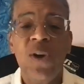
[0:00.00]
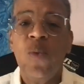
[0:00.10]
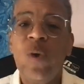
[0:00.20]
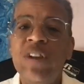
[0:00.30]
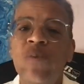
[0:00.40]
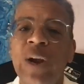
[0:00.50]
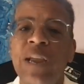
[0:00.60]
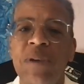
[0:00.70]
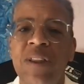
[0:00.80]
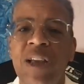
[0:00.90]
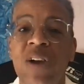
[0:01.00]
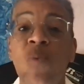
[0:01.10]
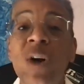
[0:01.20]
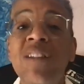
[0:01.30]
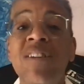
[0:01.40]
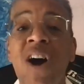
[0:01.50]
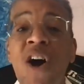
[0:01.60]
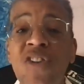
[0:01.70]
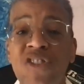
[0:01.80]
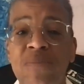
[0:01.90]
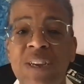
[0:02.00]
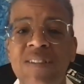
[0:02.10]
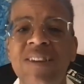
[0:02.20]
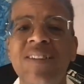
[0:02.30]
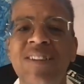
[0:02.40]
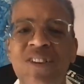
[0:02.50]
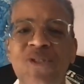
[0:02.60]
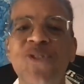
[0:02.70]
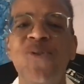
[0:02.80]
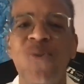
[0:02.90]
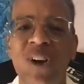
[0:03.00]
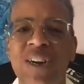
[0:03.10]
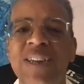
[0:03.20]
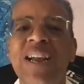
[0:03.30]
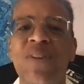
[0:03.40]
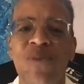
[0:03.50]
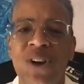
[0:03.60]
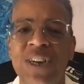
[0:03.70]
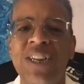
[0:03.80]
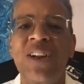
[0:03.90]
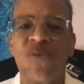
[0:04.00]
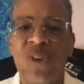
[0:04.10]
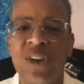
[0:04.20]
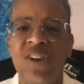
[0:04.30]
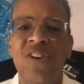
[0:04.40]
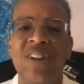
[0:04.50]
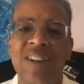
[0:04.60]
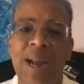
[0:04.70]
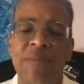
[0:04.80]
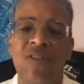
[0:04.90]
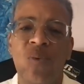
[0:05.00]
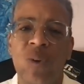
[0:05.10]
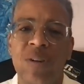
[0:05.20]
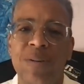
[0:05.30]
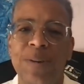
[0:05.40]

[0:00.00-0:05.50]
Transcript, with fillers: What's weighing me down? What is causing me to continue to run and run and run on this hamster wheel?